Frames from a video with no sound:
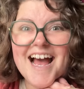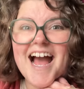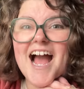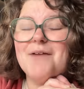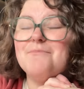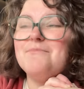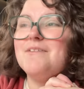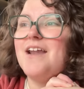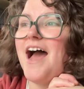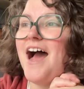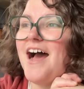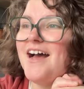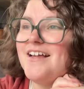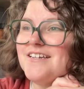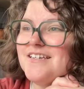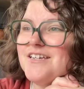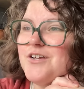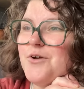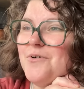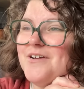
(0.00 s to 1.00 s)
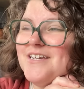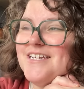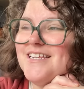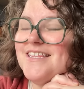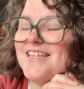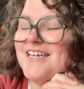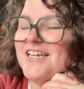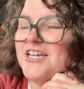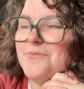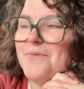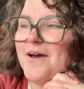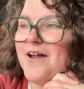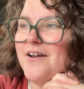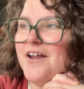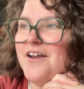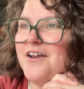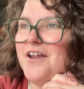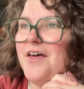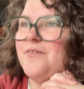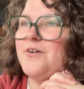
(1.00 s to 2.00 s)
I'm not going to think about
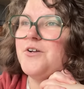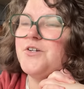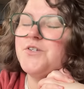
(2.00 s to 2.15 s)
another